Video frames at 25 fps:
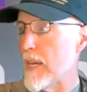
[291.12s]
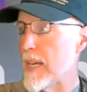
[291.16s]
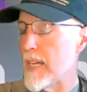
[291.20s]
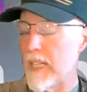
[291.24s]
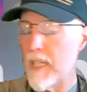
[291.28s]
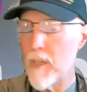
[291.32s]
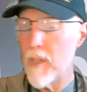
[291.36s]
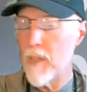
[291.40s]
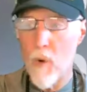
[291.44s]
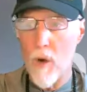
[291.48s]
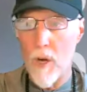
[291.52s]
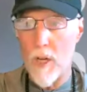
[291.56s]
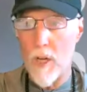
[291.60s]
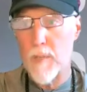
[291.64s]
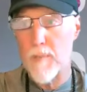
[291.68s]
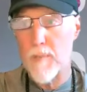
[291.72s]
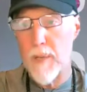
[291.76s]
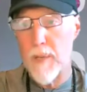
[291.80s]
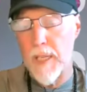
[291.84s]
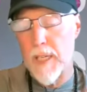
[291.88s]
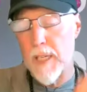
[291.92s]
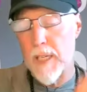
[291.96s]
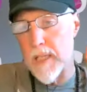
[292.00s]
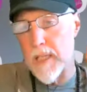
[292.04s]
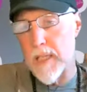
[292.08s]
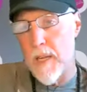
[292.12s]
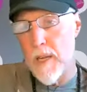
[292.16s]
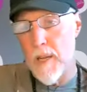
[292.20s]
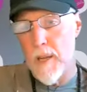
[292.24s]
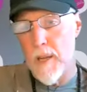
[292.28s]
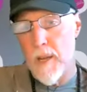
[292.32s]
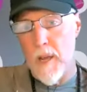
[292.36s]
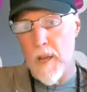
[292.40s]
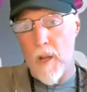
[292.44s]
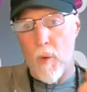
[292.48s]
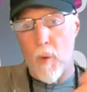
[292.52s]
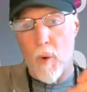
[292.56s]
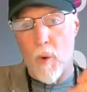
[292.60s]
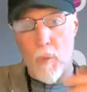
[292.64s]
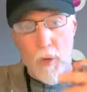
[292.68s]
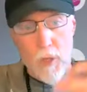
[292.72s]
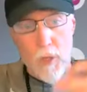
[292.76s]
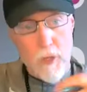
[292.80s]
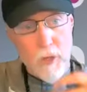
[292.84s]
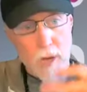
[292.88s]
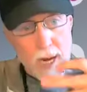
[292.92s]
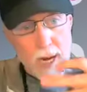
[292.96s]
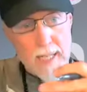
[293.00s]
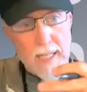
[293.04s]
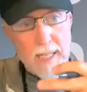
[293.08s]
Healy works because when we're
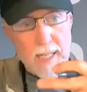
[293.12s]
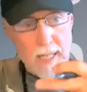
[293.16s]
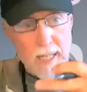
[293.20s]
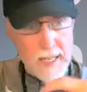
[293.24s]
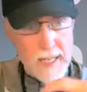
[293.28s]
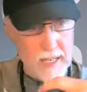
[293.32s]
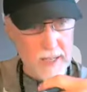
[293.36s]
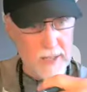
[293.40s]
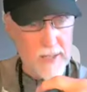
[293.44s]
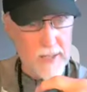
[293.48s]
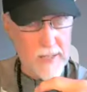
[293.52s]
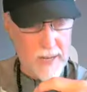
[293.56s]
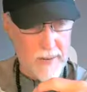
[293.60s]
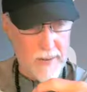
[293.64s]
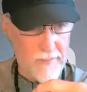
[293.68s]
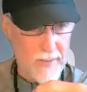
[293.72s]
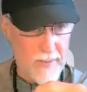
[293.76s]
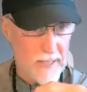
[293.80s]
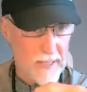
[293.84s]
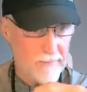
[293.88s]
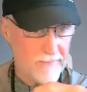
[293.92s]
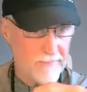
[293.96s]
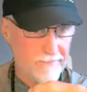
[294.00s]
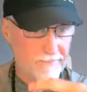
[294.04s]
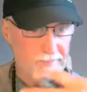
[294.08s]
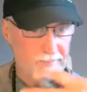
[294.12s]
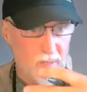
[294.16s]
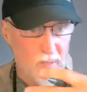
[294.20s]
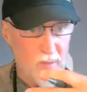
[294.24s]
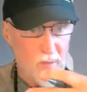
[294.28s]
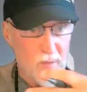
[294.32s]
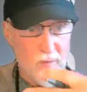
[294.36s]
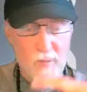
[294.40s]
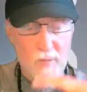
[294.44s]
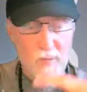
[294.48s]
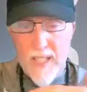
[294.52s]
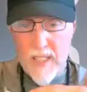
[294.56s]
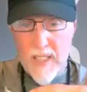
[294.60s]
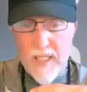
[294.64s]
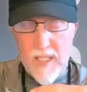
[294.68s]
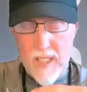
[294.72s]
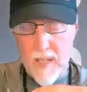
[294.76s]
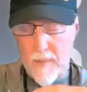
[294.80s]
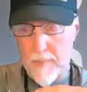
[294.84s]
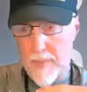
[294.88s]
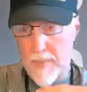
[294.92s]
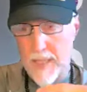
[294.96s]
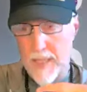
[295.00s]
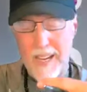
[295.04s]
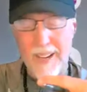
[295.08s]
trying to heal something, fix
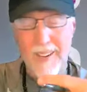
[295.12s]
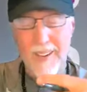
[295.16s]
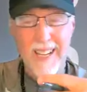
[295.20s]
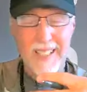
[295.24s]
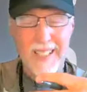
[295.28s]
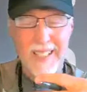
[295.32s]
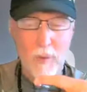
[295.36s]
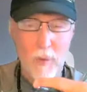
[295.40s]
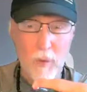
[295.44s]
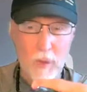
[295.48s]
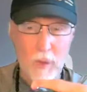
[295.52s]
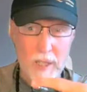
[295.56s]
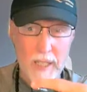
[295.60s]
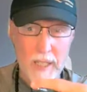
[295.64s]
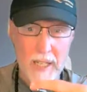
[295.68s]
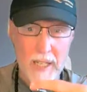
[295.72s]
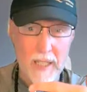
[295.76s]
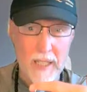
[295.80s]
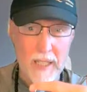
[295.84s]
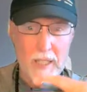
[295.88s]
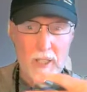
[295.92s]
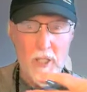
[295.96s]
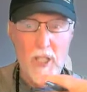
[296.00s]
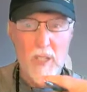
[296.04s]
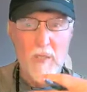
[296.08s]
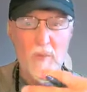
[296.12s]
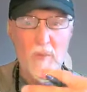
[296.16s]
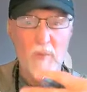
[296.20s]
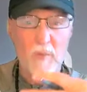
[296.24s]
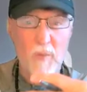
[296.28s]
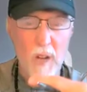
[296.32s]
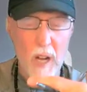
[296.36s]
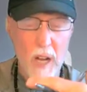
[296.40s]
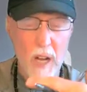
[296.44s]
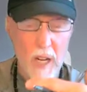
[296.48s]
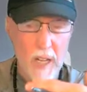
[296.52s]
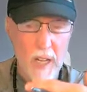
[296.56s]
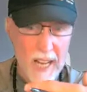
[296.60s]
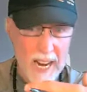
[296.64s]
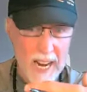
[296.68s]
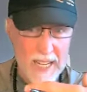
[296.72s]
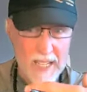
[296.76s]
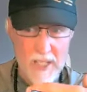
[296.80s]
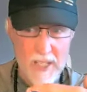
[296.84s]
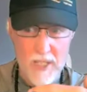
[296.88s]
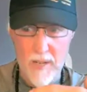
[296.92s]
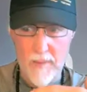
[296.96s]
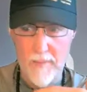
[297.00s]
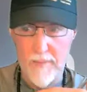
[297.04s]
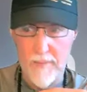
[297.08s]
something. I don't like the word healing. Just
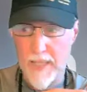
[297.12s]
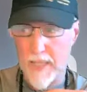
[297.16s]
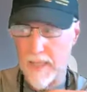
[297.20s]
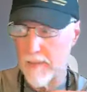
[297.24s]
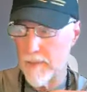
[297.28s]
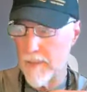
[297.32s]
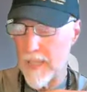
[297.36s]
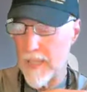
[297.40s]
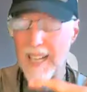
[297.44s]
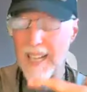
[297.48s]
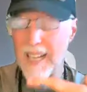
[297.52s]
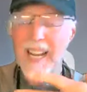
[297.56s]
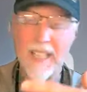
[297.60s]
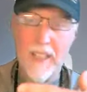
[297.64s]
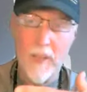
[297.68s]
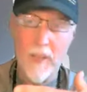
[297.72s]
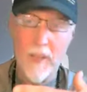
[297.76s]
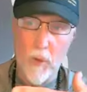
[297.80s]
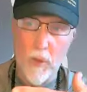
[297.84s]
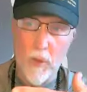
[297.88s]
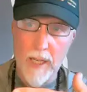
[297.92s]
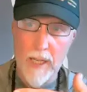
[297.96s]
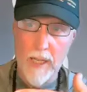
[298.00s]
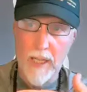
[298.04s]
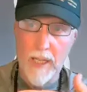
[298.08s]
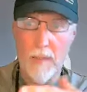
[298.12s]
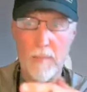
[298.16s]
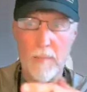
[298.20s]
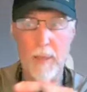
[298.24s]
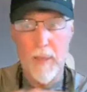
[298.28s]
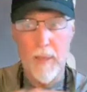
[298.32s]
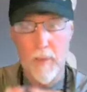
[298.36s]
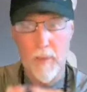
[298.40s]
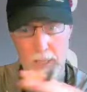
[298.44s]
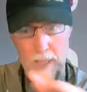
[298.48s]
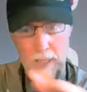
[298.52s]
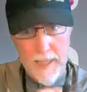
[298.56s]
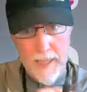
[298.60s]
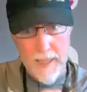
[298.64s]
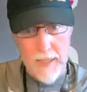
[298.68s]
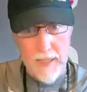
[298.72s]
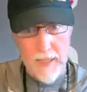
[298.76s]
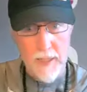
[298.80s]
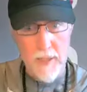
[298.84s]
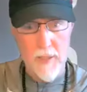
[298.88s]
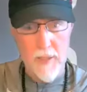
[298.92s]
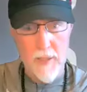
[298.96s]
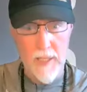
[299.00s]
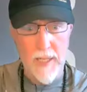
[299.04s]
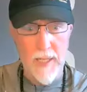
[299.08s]
align something. I like the word healing, but we're not going
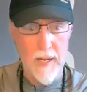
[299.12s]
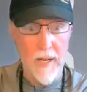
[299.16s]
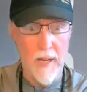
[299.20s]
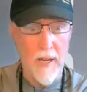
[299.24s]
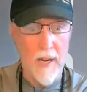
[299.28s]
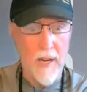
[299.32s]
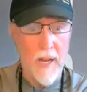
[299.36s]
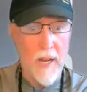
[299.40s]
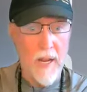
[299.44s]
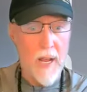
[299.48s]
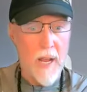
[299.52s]
to use it here.